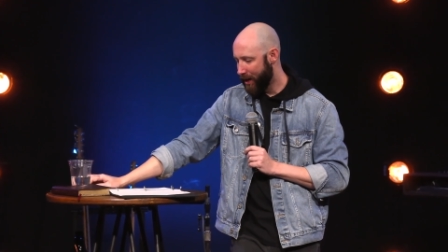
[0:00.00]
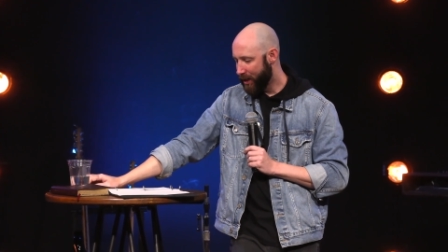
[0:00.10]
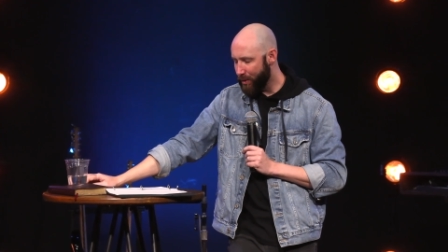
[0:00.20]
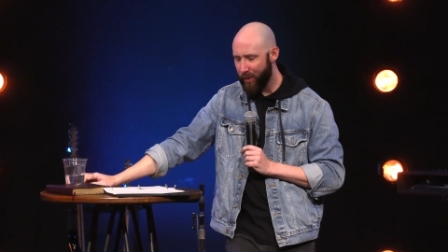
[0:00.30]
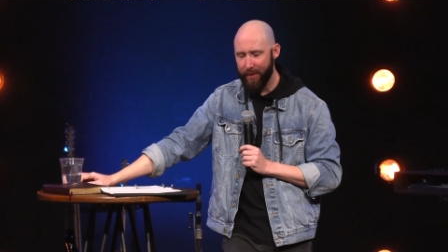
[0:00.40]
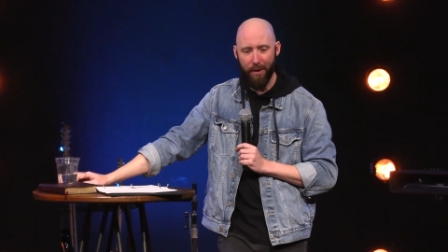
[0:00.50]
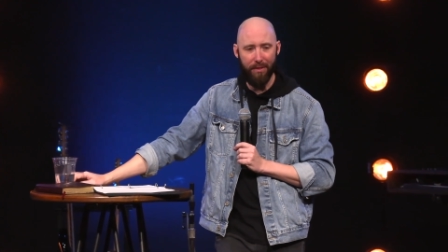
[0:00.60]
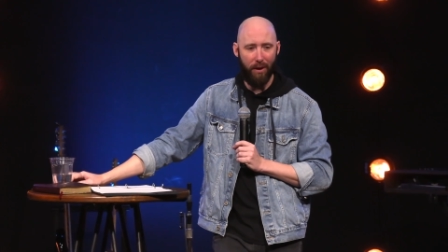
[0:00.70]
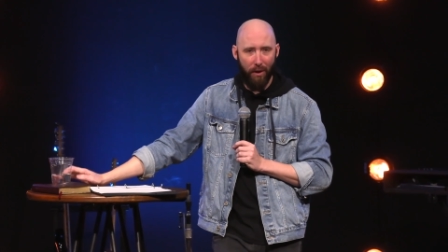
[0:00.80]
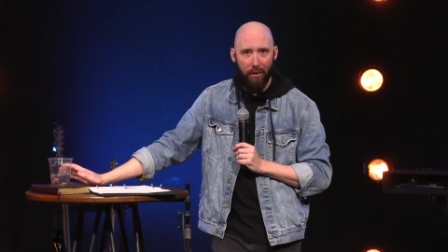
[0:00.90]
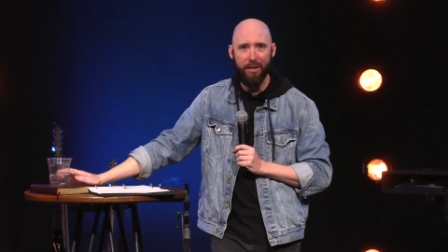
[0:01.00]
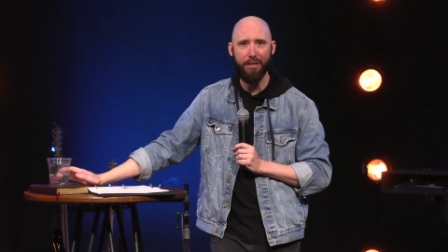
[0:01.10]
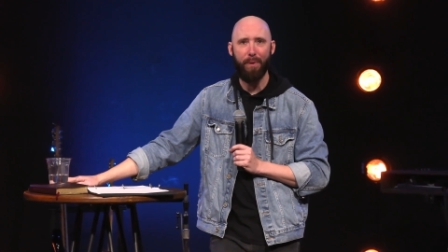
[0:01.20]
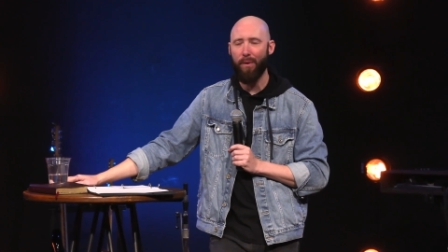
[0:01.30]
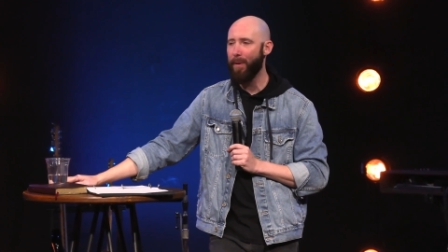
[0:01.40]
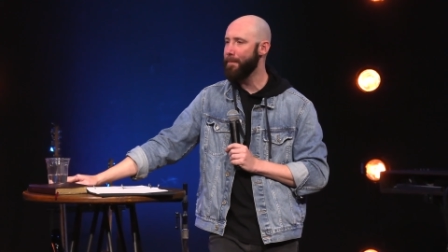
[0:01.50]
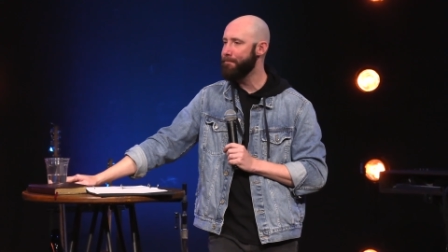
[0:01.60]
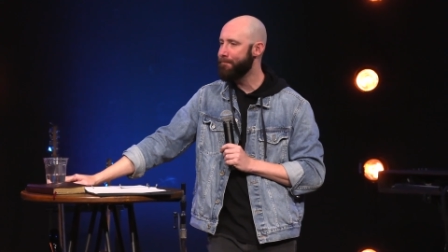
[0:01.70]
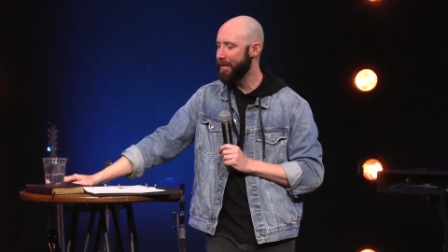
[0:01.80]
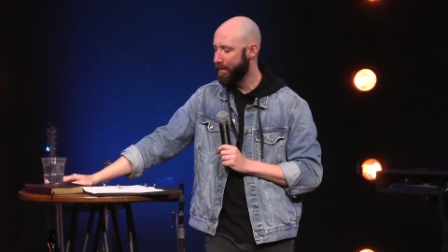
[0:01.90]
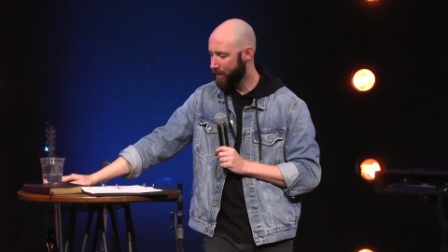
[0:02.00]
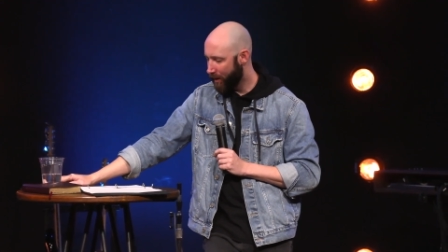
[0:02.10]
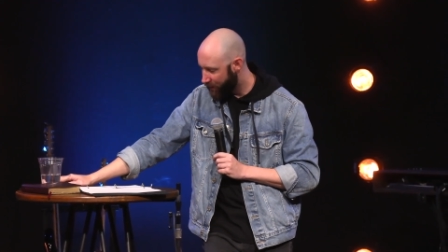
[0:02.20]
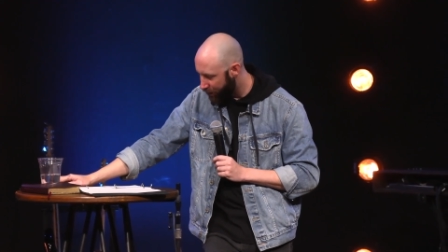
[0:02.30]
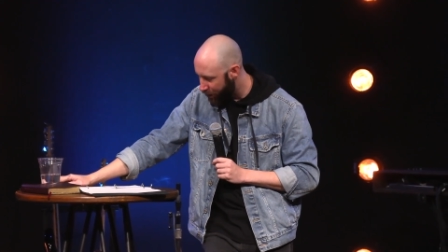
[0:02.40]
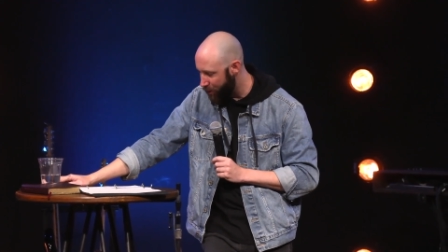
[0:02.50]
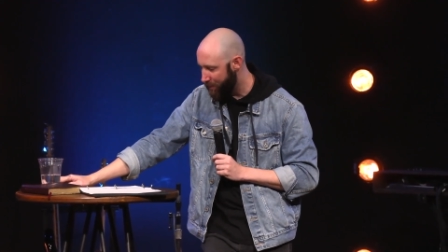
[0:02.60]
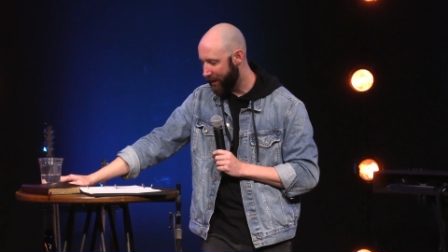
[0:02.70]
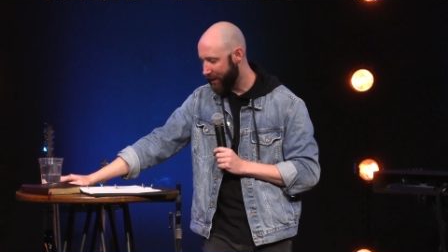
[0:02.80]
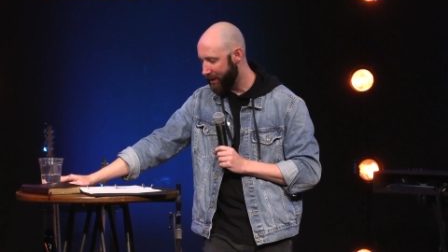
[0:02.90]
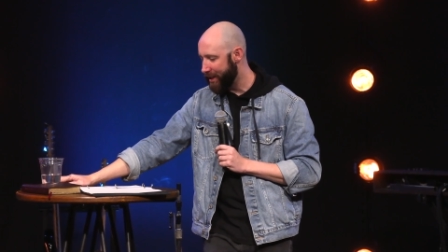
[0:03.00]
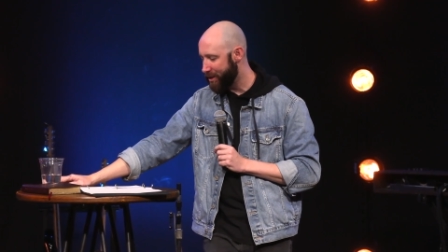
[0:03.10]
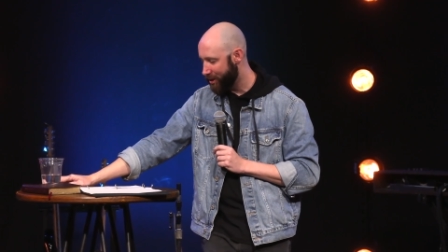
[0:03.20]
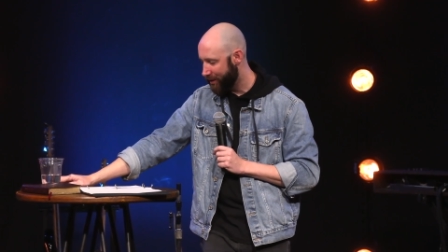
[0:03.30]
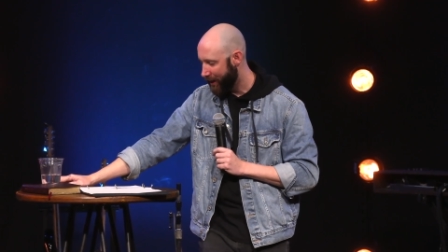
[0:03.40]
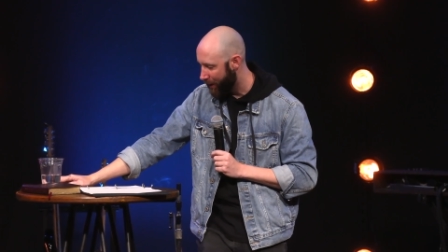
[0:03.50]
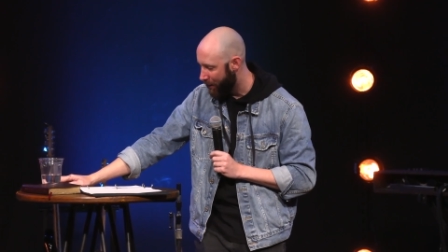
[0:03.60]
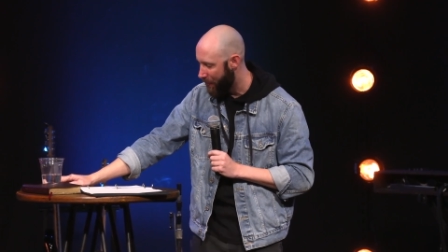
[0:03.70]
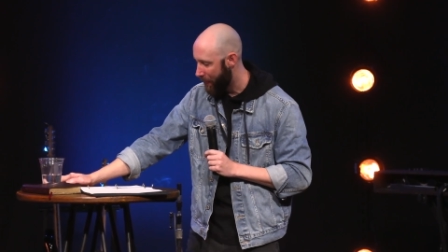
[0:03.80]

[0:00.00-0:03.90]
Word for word: You know what, though? The hardest part of the human condition, though,